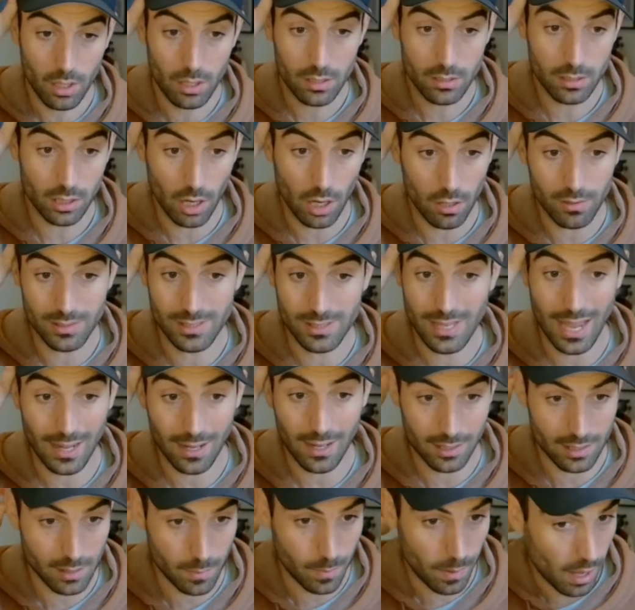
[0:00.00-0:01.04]
to go
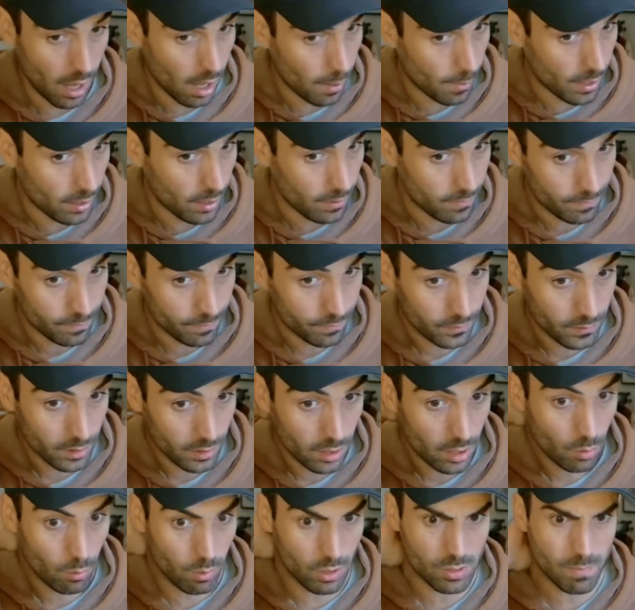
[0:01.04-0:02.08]
Saka to Palmer,
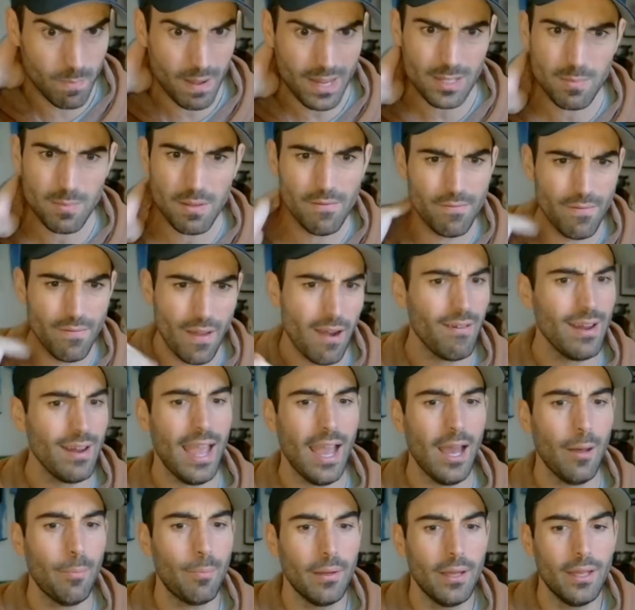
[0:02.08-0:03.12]
which makes me very
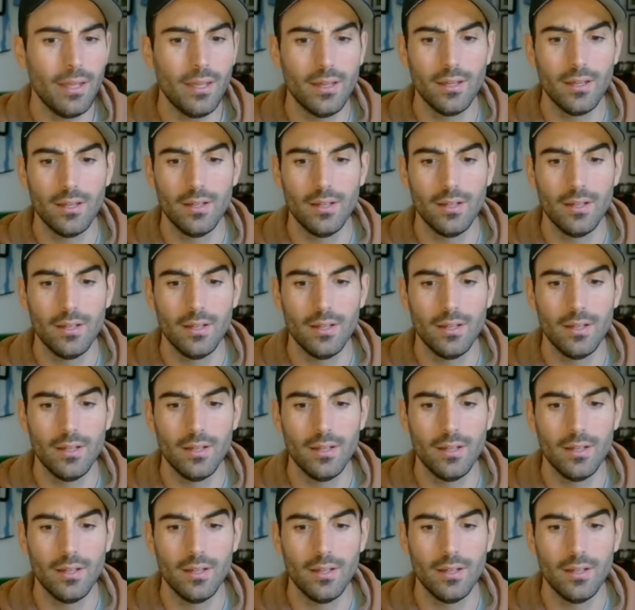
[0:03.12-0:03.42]
happy.